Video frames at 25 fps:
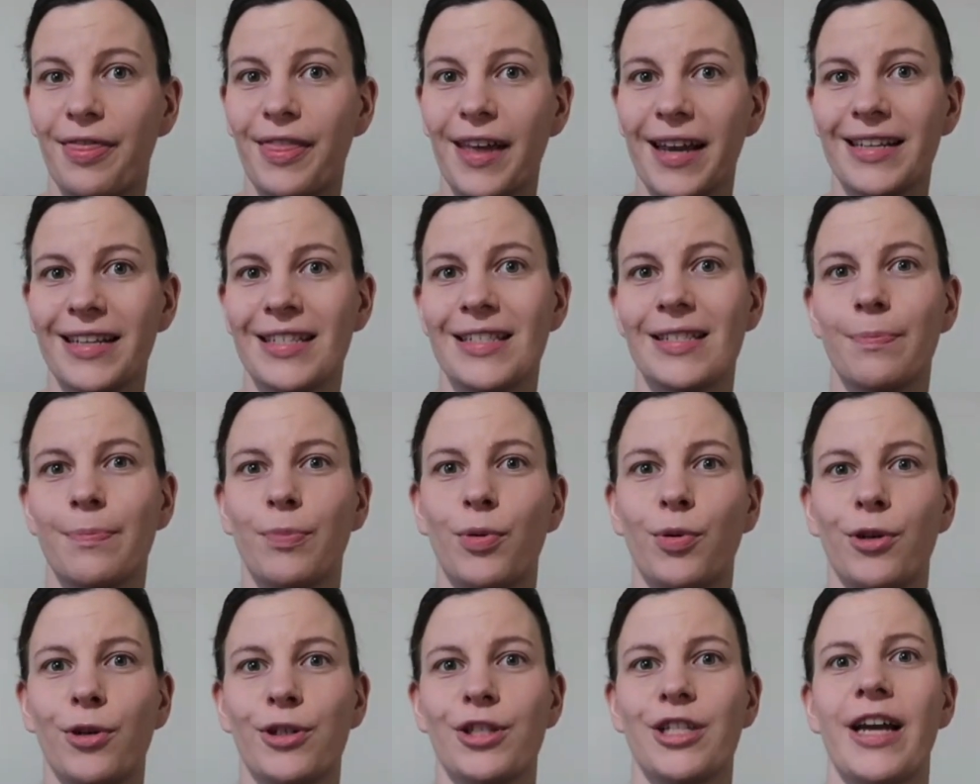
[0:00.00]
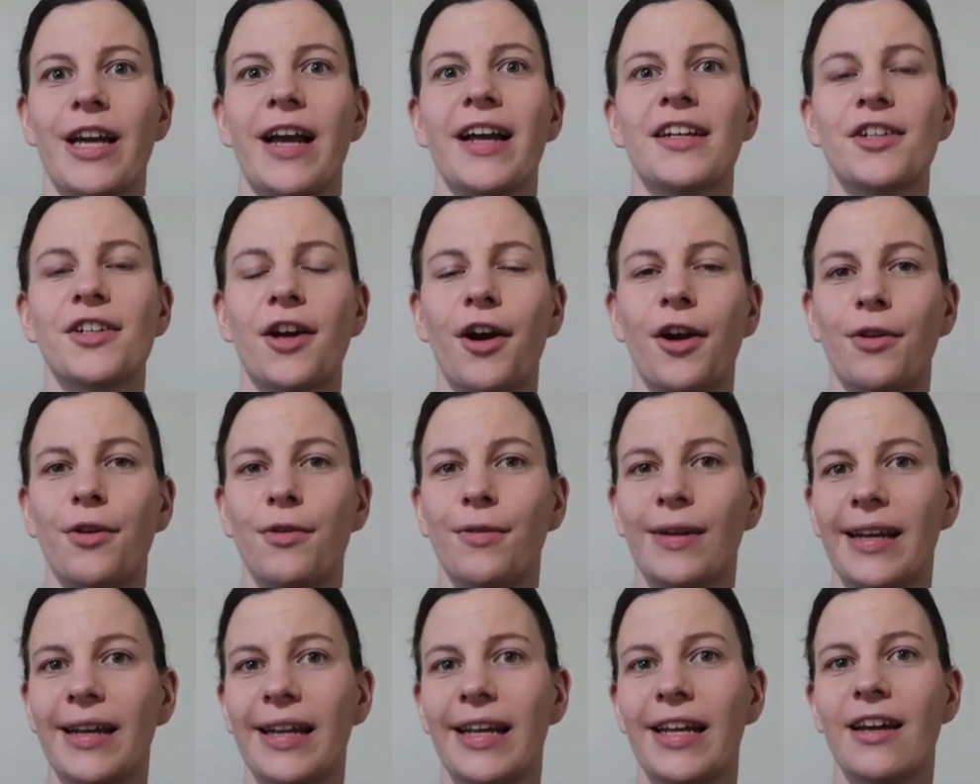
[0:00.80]
this project
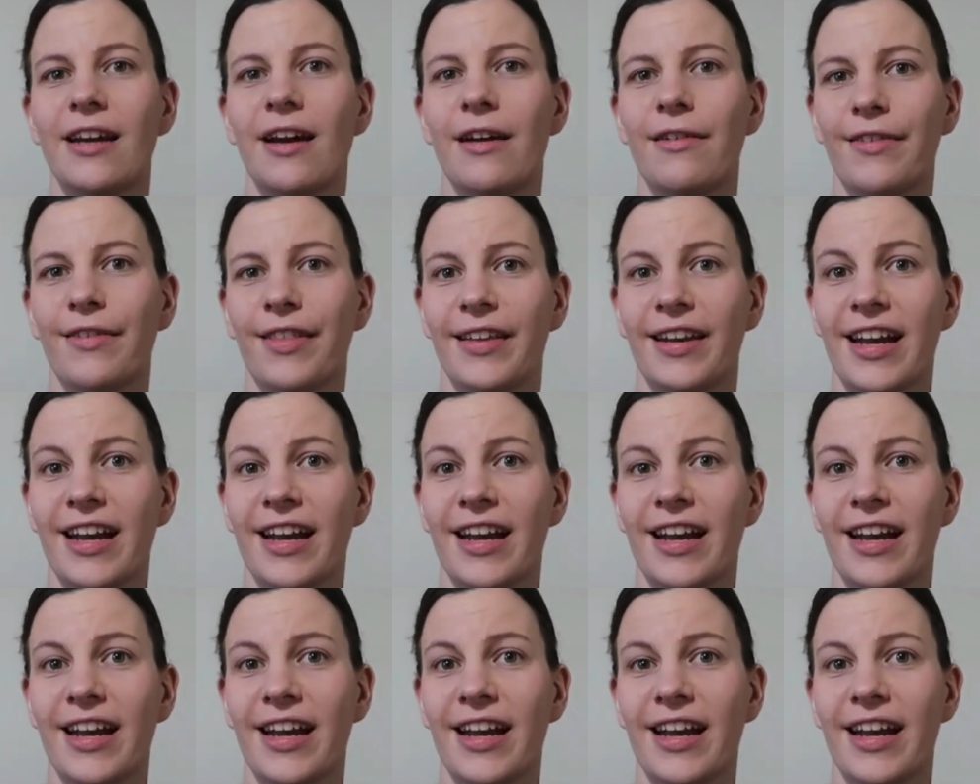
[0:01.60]
only over the